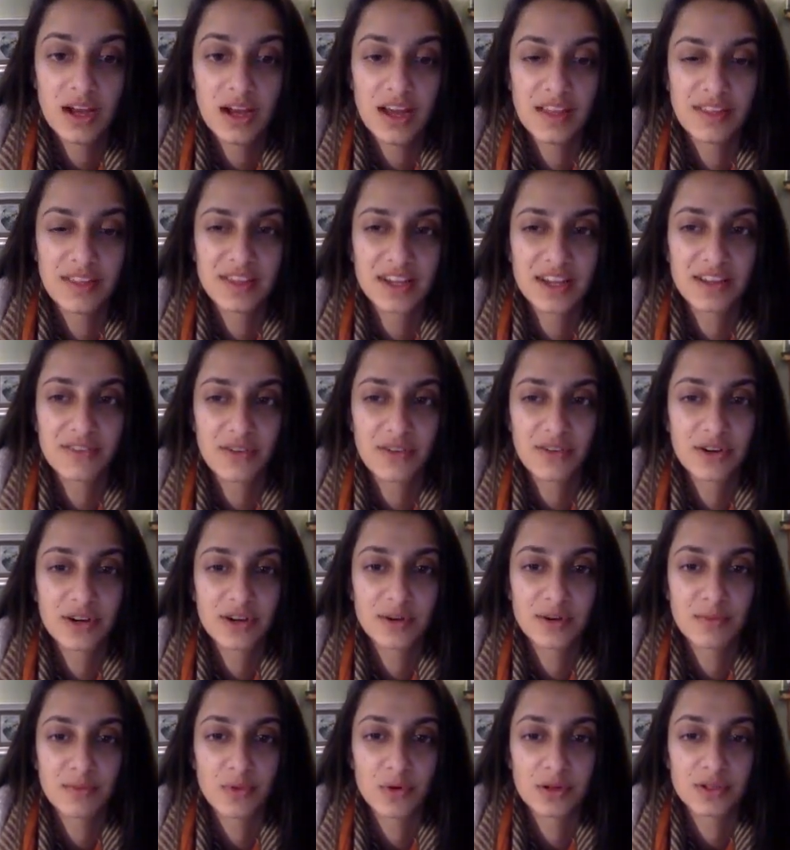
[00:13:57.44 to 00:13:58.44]
I think I've heard
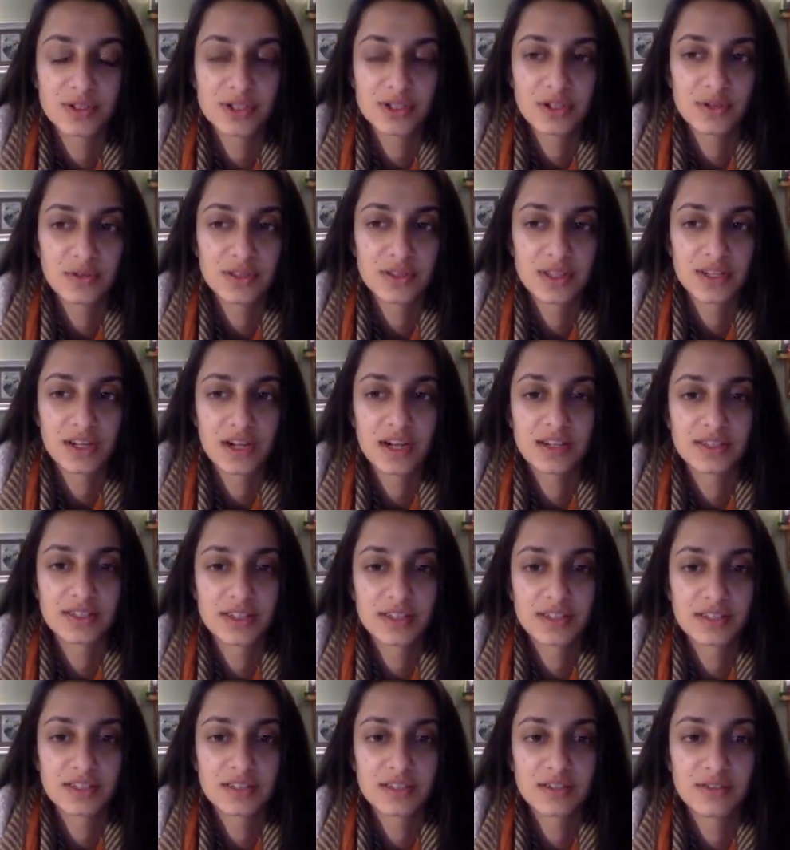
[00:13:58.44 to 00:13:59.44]
it more so in the
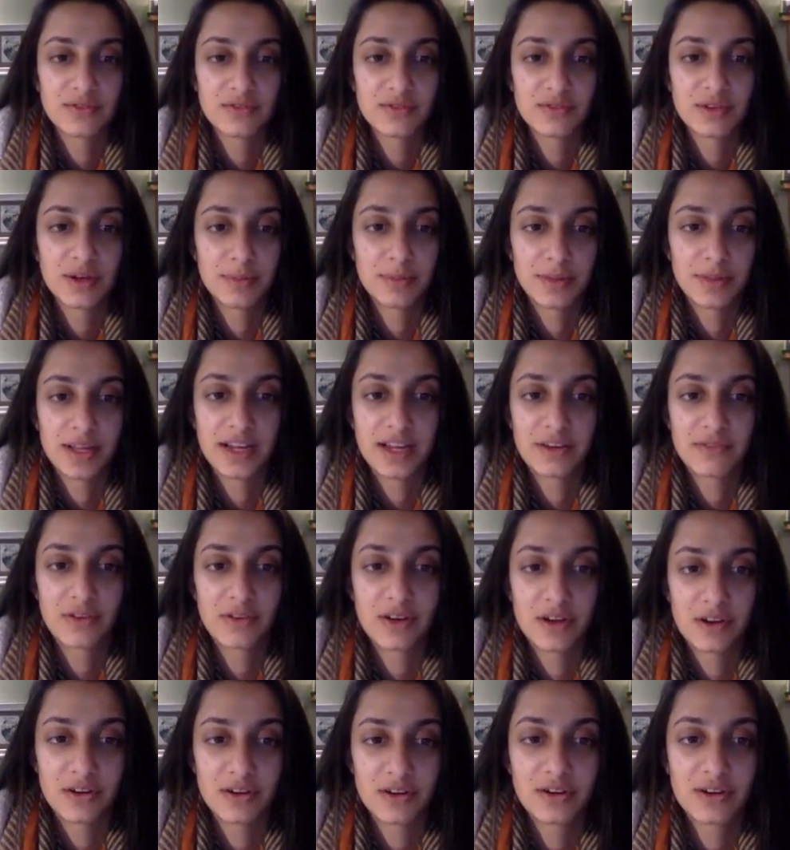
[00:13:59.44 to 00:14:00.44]
context of applying for
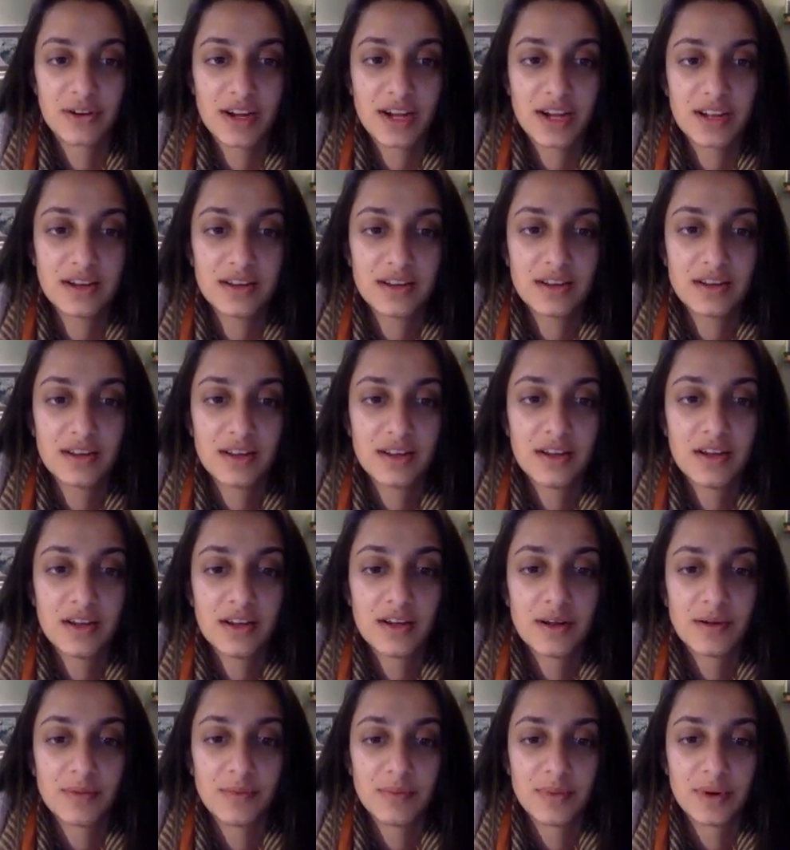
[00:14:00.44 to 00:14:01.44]
undergrad.
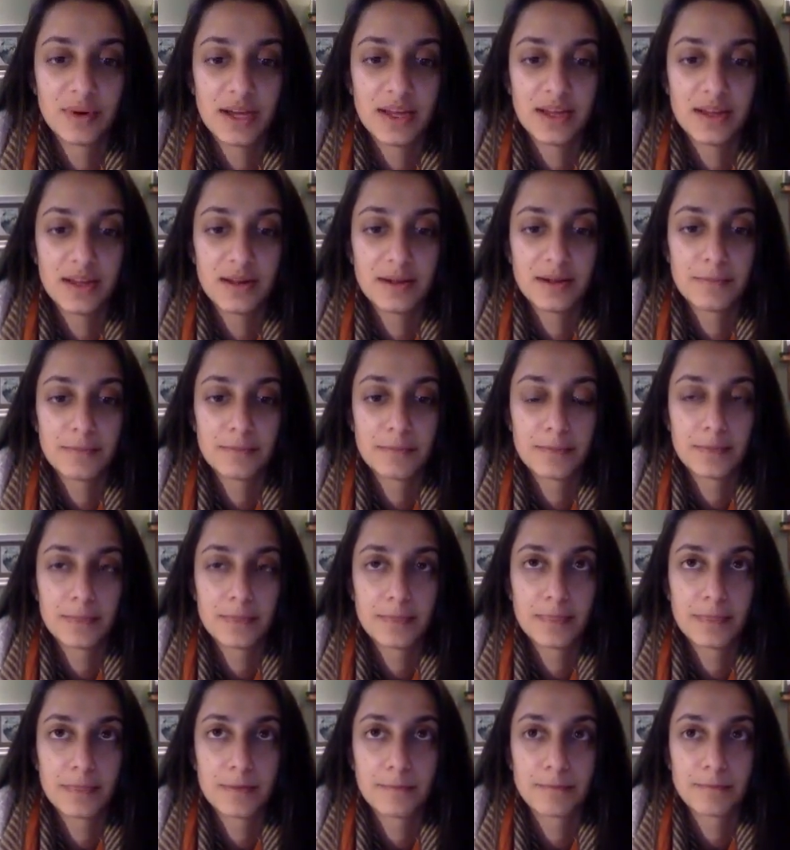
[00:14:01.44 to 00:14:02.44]
But
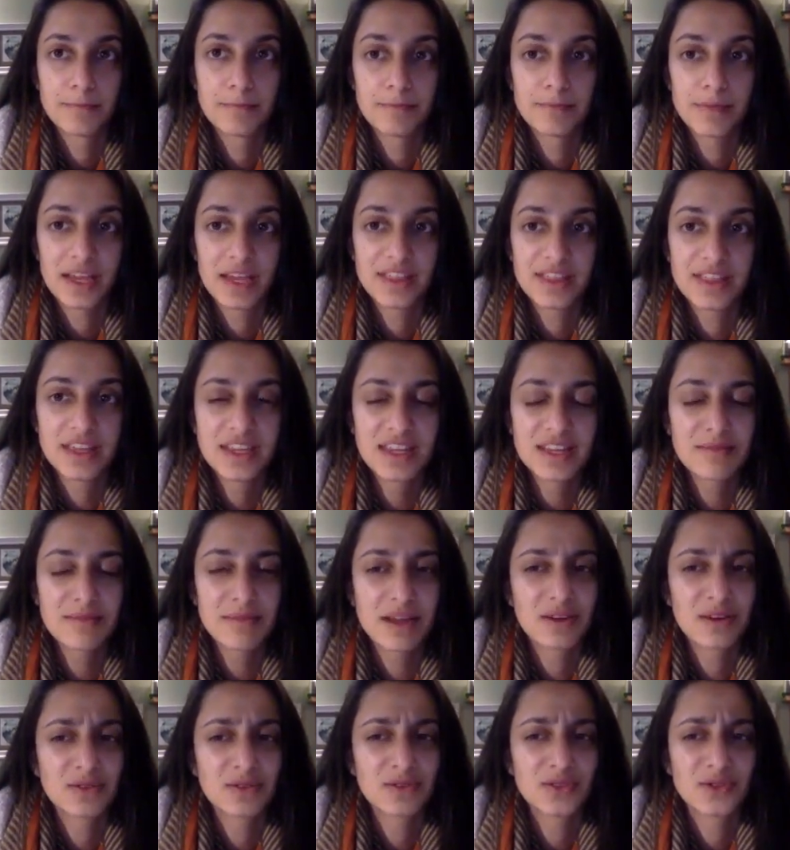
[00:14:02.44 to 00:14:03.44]
I think in
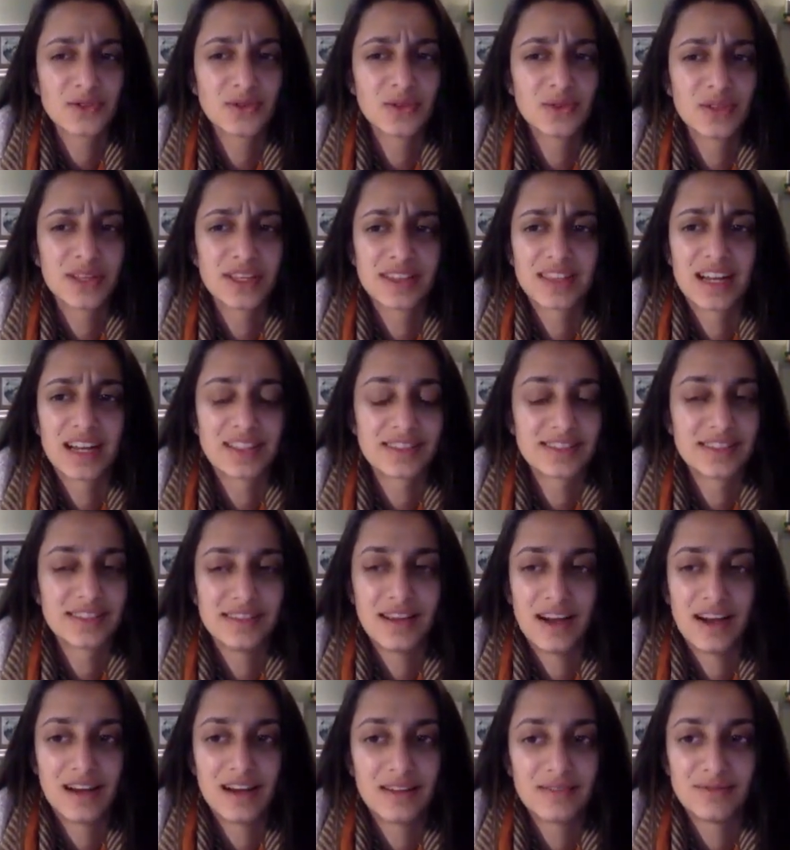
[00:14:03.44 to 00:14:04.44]
medical school, like that's
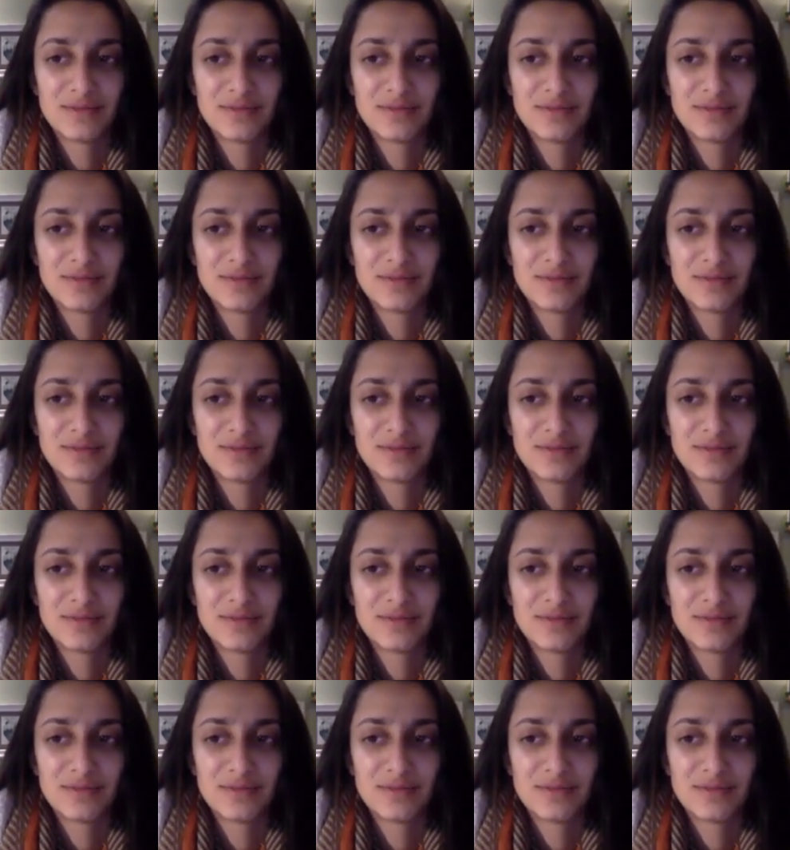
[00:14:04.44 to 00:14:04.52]
not